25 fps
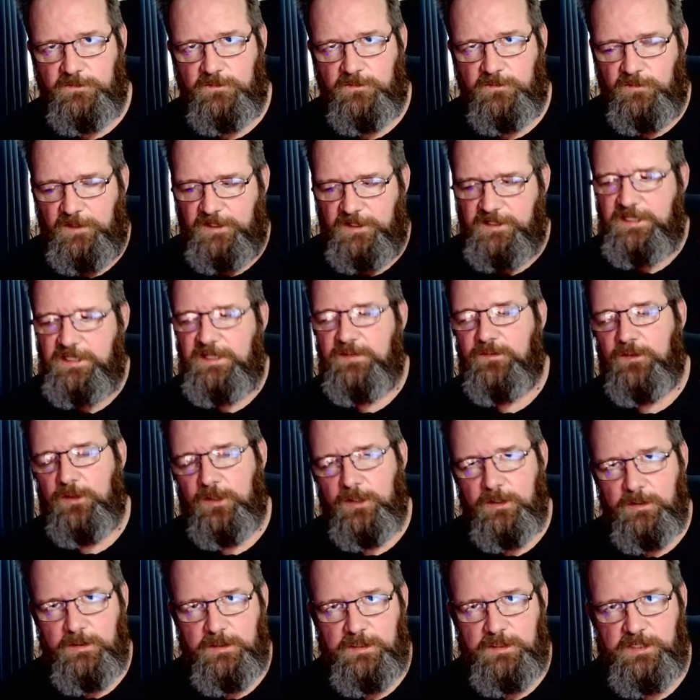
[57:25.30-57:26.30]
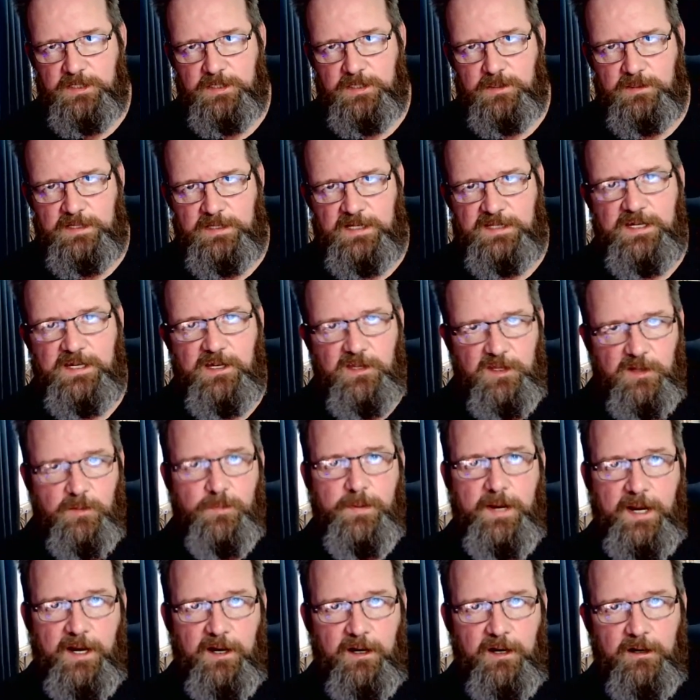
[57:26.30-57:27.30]
receiver. So that's how they'll
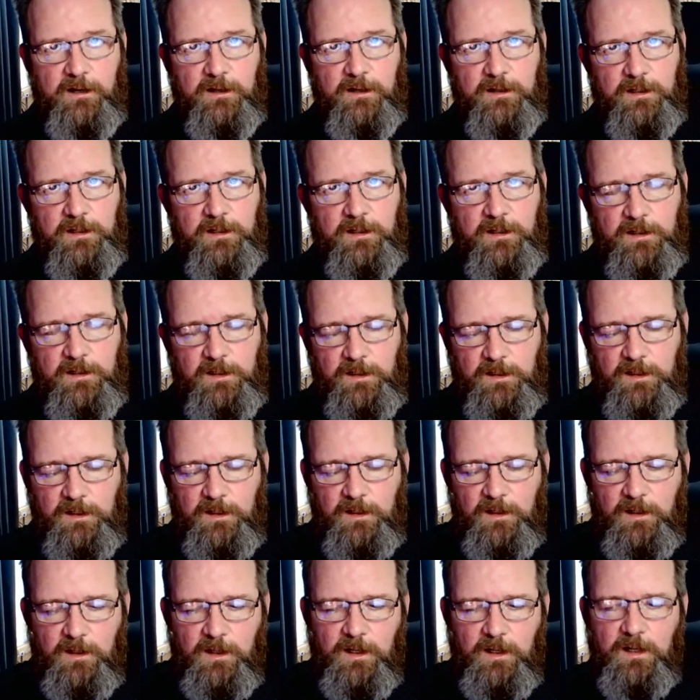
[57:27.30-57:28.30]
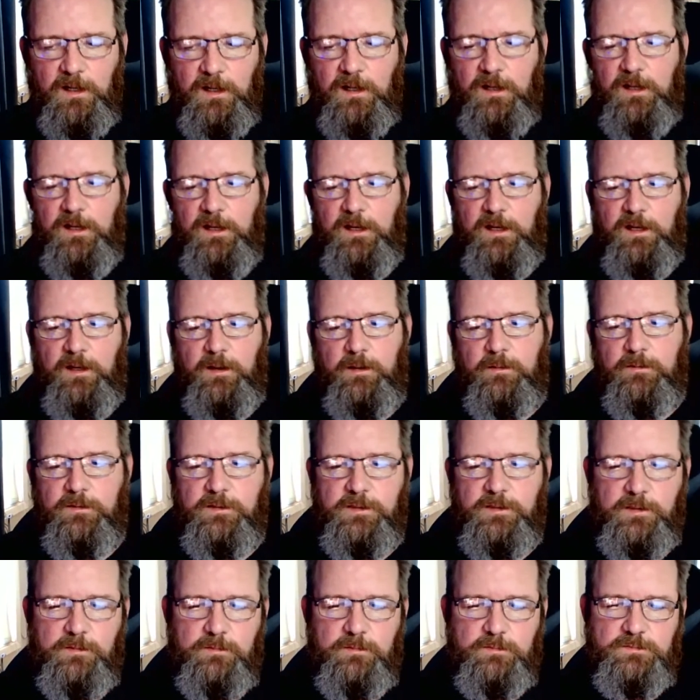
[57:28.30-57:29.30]
pair.
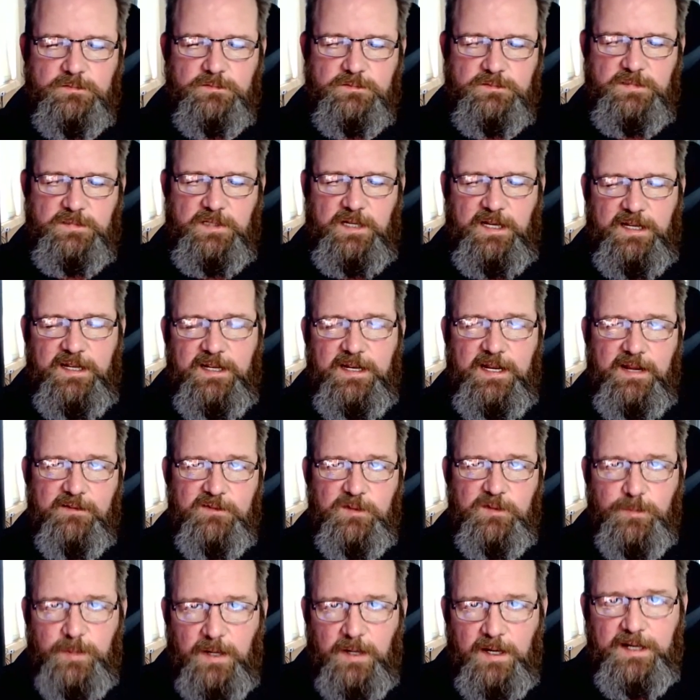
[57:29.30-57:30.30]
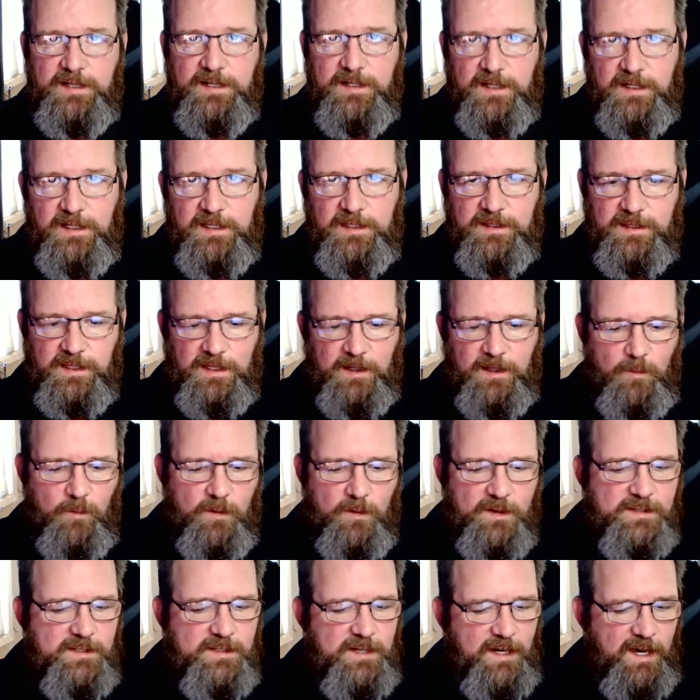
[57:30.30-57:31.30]
So I didn't have to bind anything.
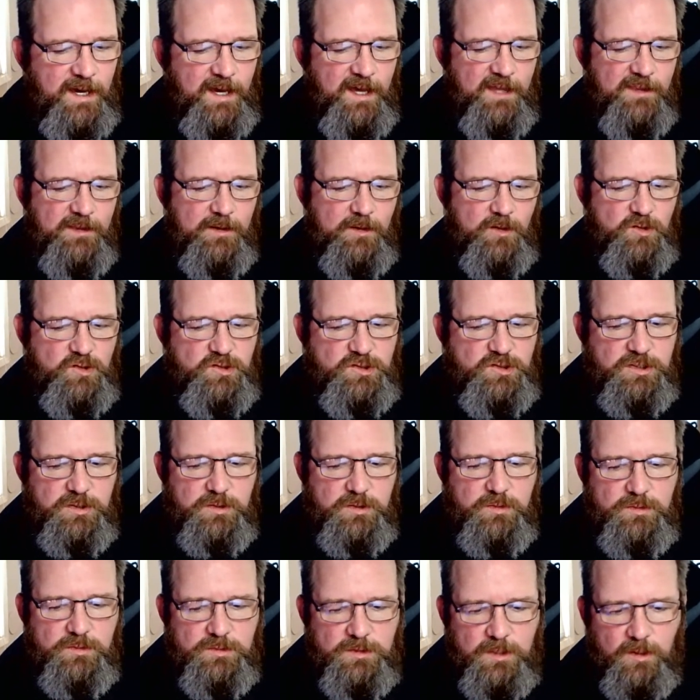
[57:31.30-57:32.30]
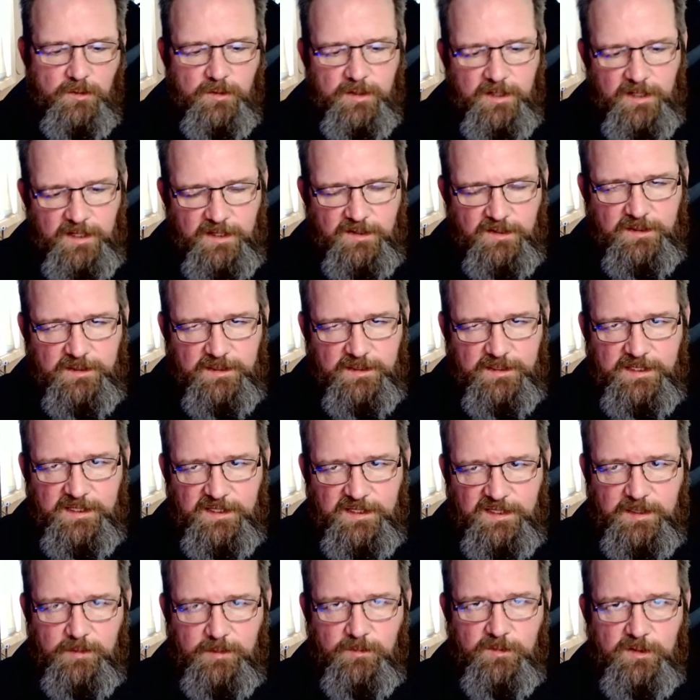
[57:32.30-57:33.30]
Once I had those two loaded into the
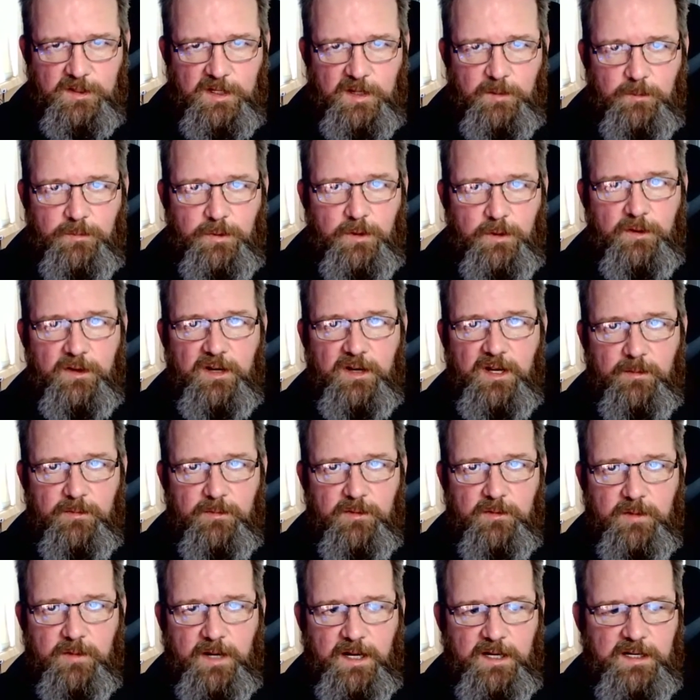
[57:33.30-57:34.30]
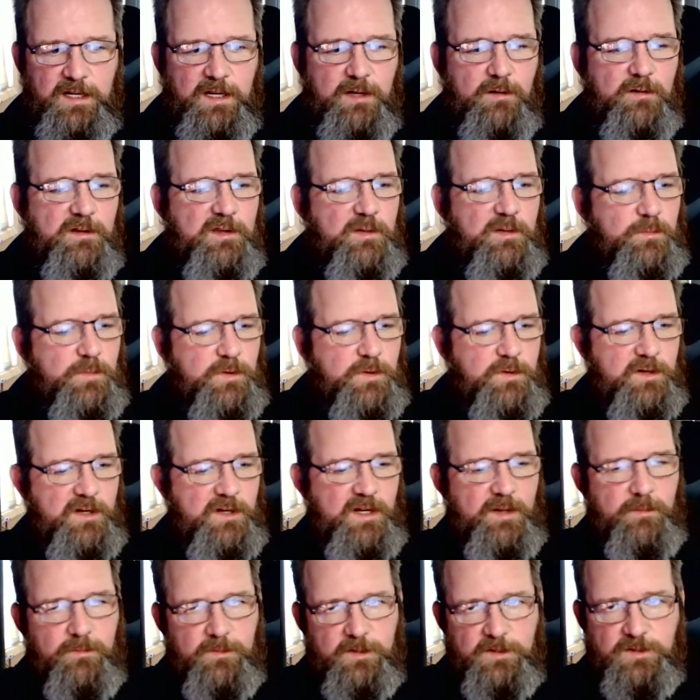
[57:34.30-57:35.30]
systems and I booted up the radio and then booted
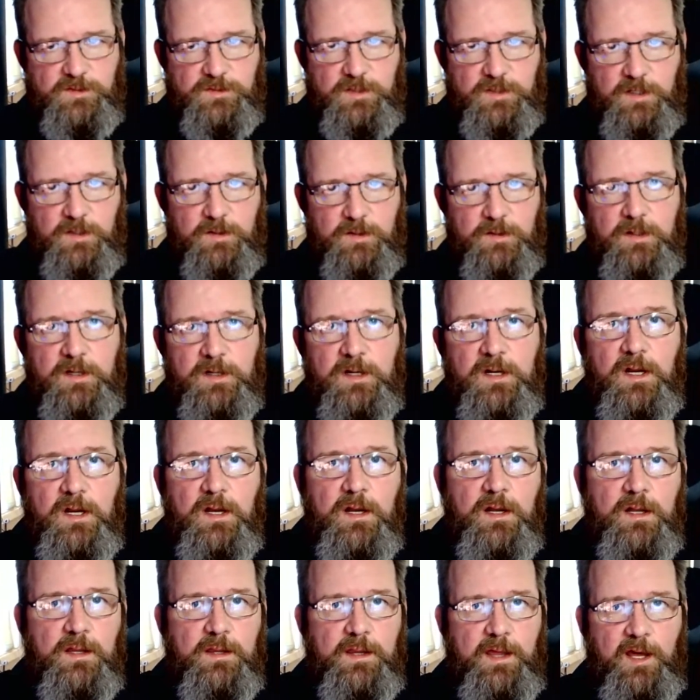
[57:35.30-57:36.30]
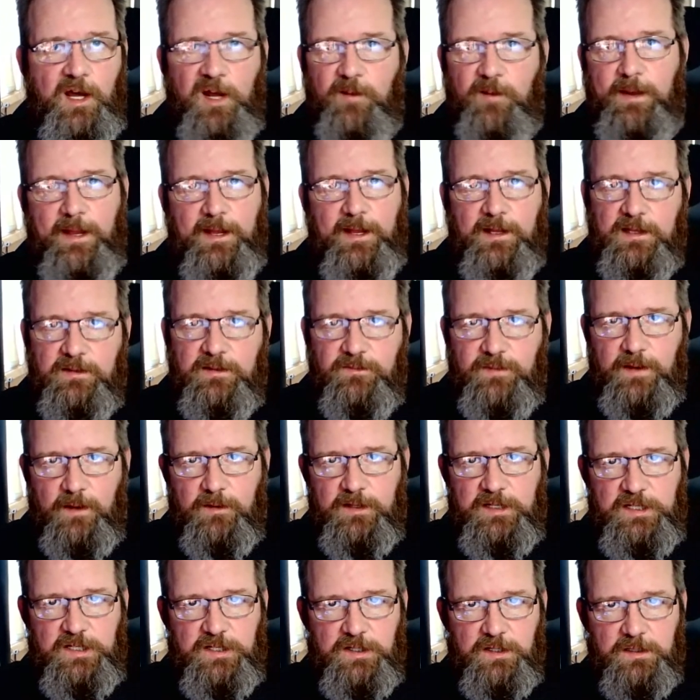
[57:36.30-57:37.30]
up the drone, they automatically
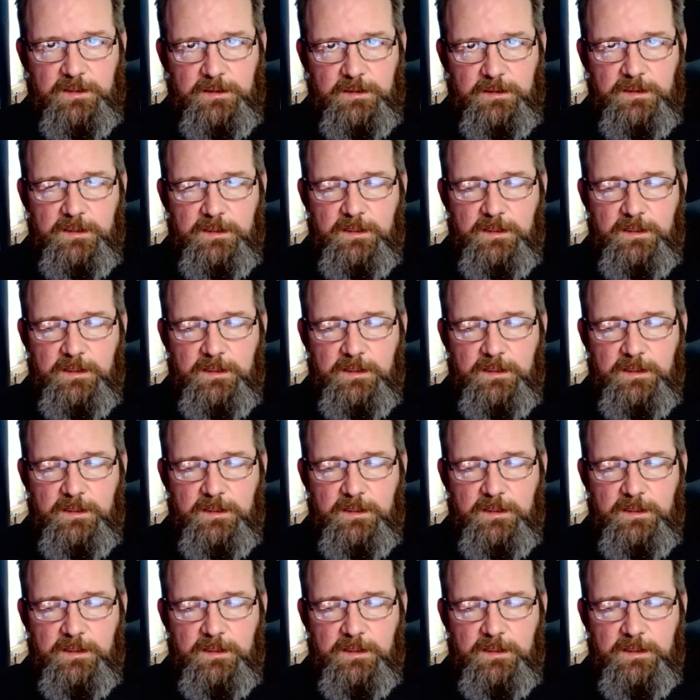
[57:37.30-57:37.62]
found each other.